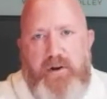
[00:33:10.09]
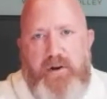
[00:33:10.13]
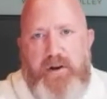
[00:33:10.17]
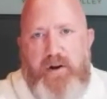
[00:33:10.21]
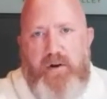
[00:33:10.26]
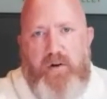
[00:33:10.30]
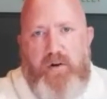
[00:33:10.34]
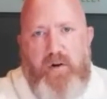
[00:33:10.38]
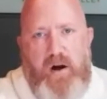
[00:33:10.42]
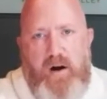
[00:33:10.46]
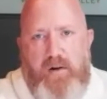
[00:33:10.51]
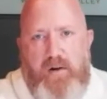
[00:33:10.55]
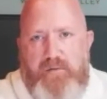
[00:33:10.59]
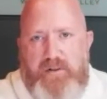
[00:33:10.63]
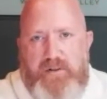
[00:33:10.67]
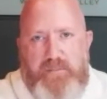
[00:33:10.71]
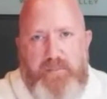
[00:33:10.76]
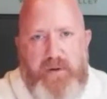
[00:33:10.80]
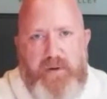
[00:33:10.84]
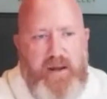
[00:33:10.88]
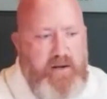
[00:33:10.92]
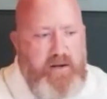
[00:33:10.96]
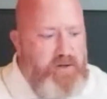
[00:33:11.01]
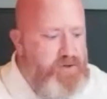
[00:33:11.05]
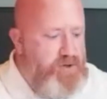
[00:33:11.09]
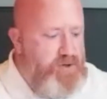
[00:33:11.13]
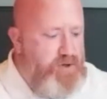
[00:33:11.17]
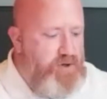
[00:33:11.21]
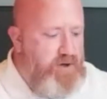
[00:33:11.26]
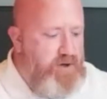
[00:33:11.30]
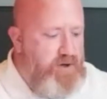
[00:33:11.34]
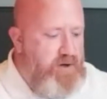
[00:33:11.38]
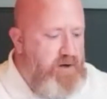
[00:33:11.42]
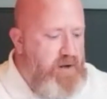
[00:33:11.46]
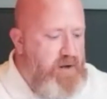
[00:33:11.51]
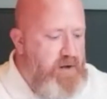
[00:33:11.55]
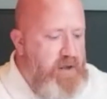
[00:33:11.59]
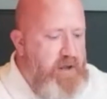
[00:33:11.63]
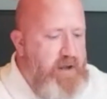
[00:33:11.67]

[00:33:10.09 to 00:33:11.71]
a year office manager,